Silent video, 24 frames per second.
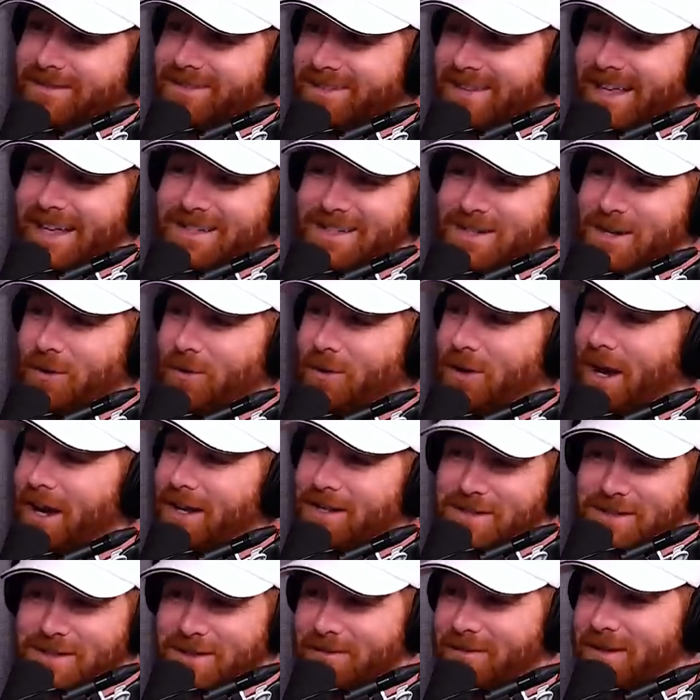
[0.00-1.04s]
that's no
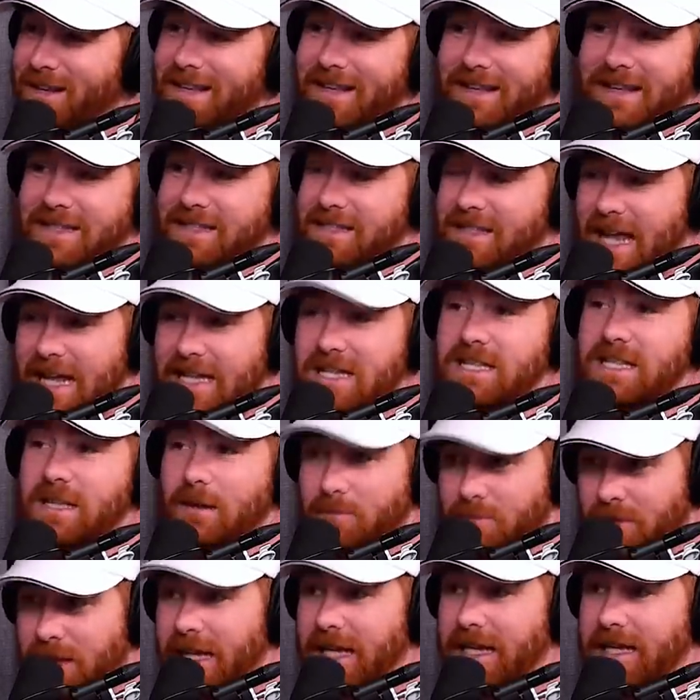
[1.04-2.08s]
custom. That's that's
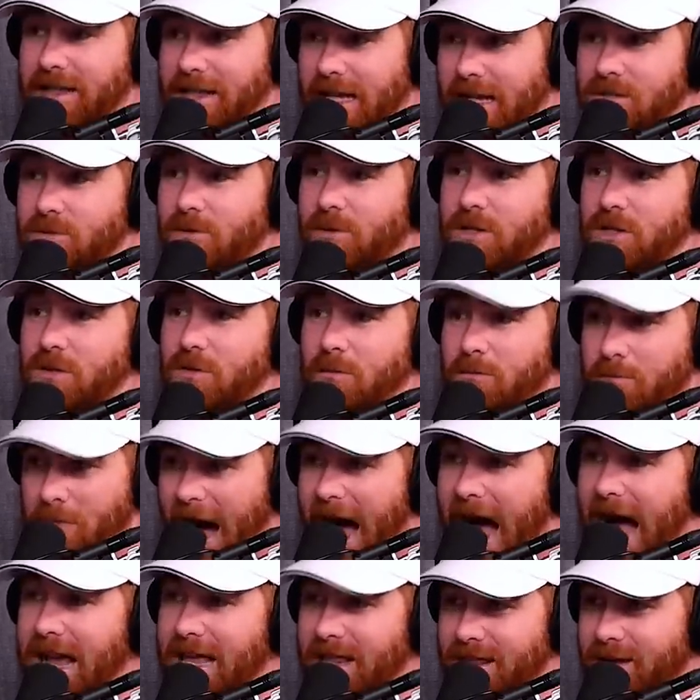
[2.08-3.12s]
the plane. That's, that's when you
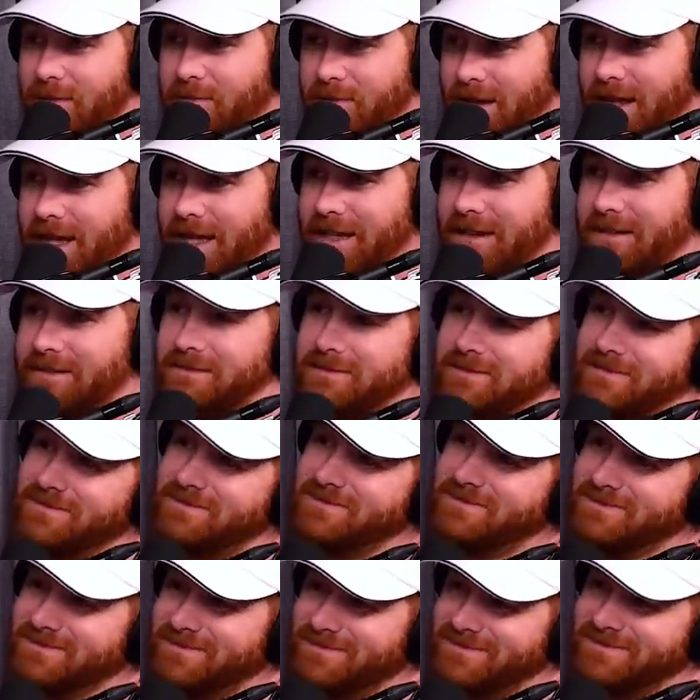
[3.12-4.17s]
buy the plane.
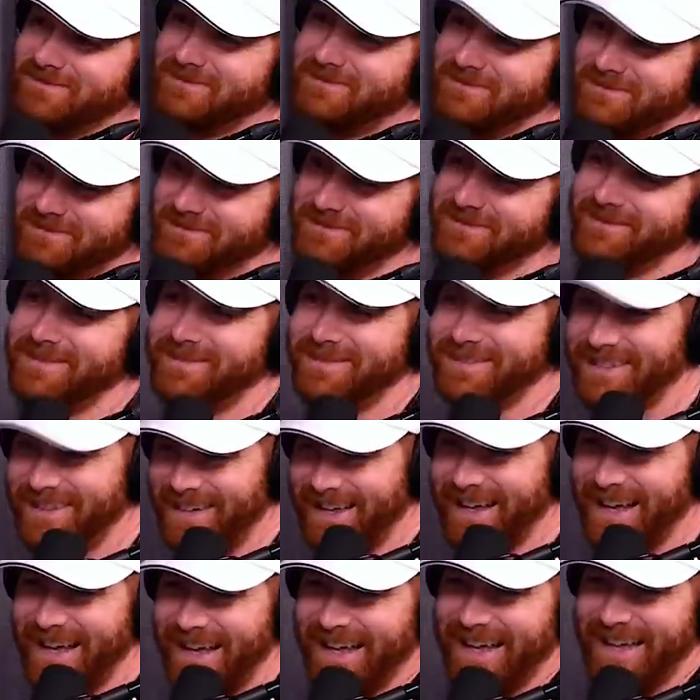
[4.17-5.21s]

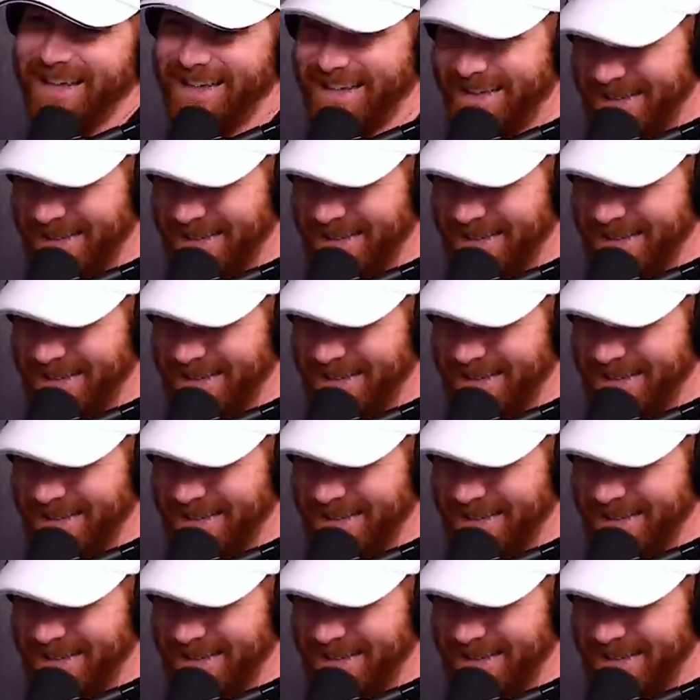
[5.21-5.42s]
Fuck.